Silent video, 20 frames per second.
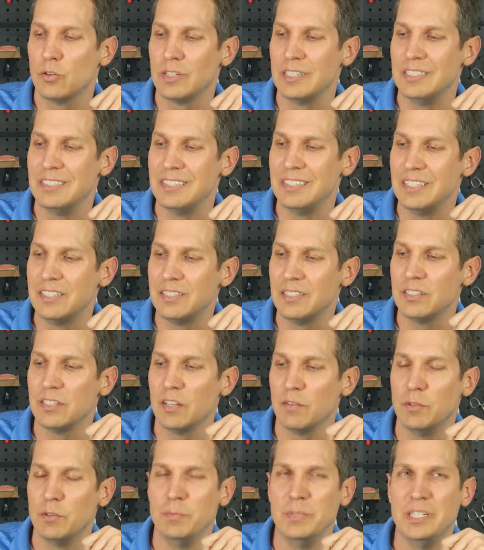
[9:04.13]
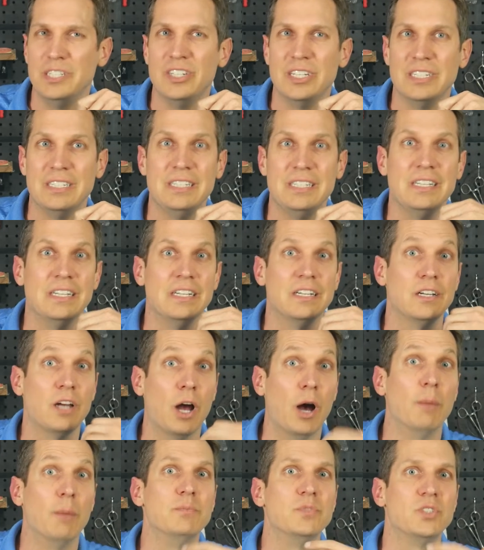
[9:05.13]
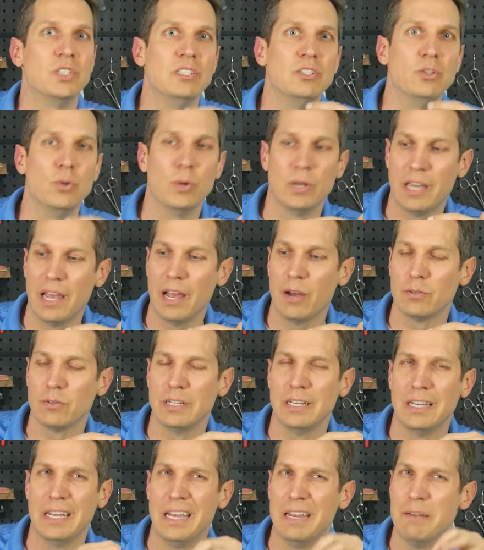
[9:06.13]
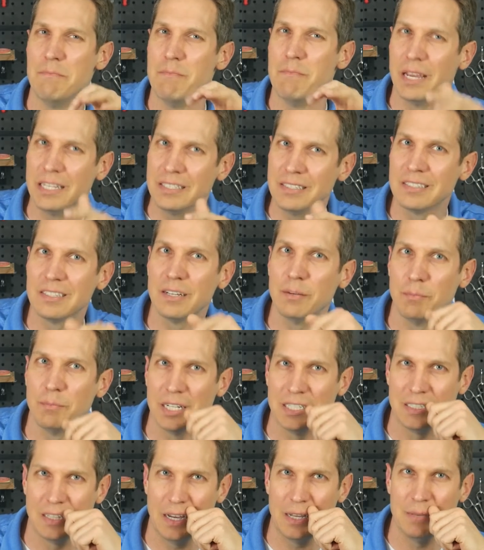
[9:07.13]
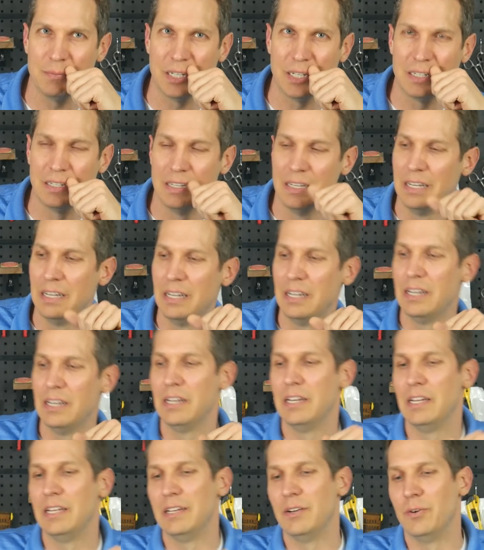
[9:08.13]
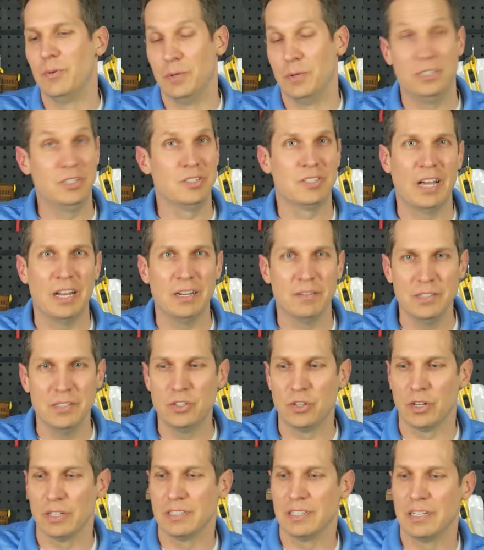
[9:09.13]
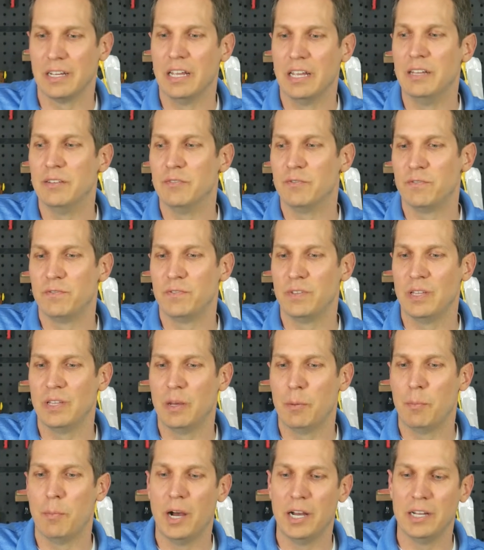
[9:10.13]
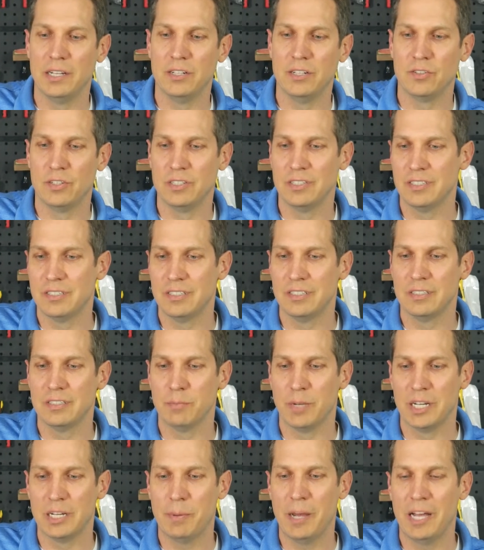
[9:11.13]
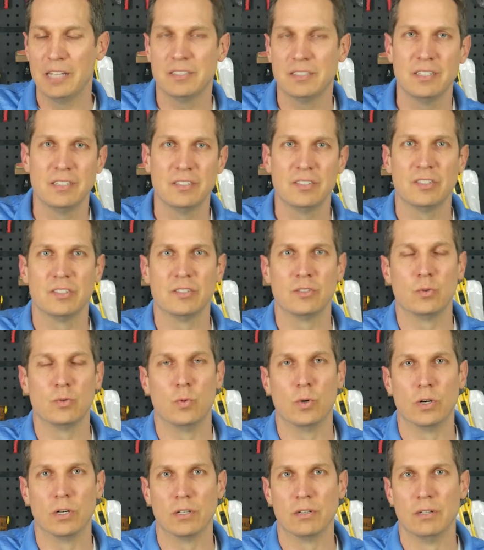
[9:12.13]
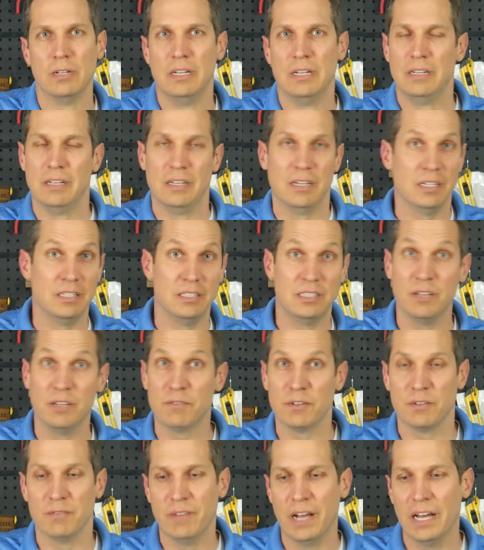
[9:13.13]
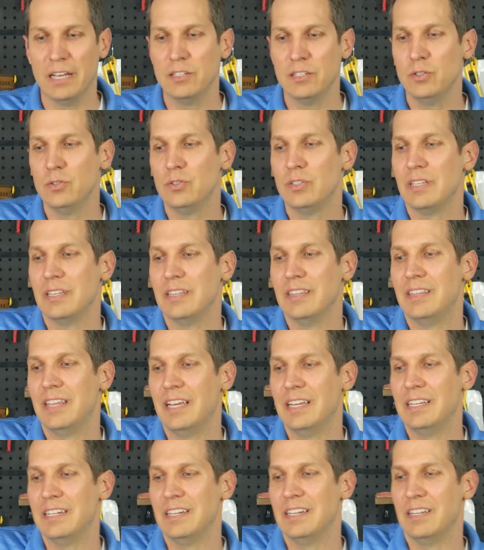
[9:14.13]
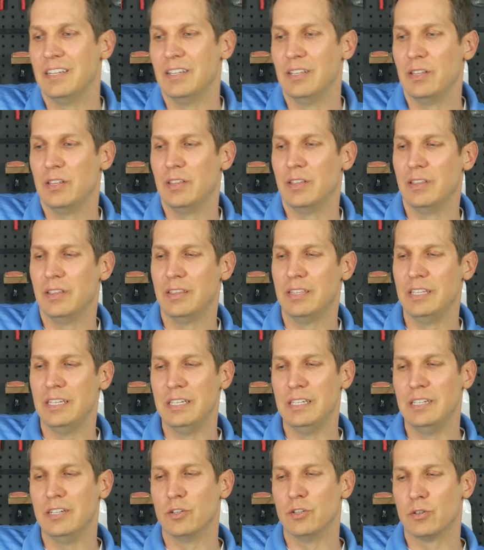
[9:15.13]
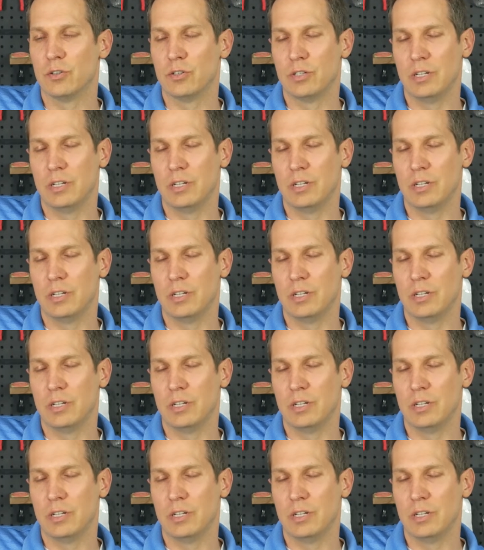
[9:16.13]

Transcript: resistance of the BJT comes into account and messes up my timing, which is kind of interesting. If my resistance and my capacitances were different values, then the